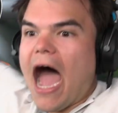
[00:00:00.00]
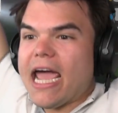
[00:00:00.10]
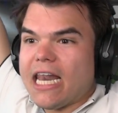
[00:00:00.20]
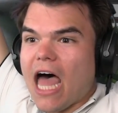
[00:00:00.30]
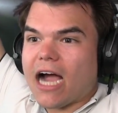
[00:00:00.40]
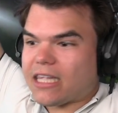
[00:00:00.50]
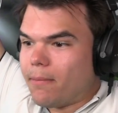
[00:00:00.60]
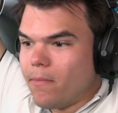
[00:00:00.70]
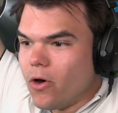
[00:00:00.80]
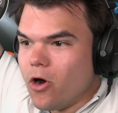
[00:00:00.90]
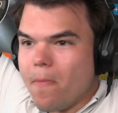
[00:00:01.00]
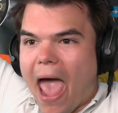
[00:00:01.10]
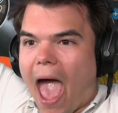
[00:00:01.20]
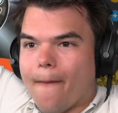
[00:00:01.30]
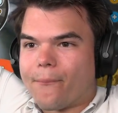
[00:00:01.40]
I unlocked the moon
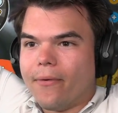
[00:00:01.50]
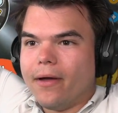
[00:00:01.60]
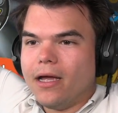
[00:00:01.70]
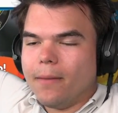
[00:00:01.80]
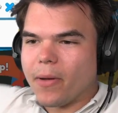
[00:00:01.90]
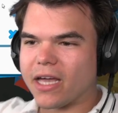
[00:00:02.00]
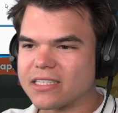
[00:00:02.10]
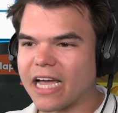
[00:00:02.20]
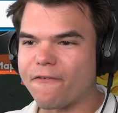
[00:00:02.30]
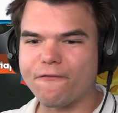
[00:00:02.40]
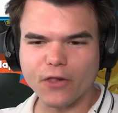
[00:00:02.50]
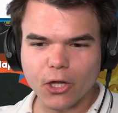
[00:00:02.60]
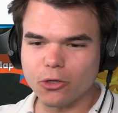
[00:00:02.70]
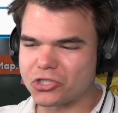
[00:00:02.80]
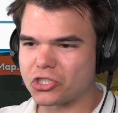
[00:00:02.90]
map. Because I
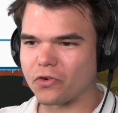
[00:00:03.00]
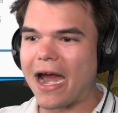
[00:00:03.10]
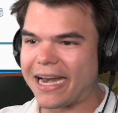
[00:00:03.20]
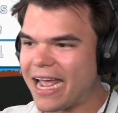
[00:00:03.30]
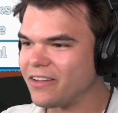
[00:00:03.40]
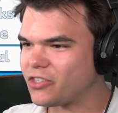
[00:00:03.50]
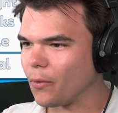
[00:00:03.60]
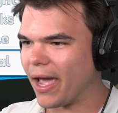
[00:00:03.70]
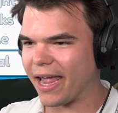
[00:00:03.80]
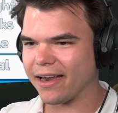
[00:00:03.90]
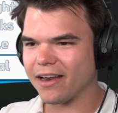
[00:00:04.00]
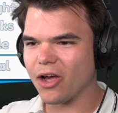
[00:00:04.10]
flew straight into it.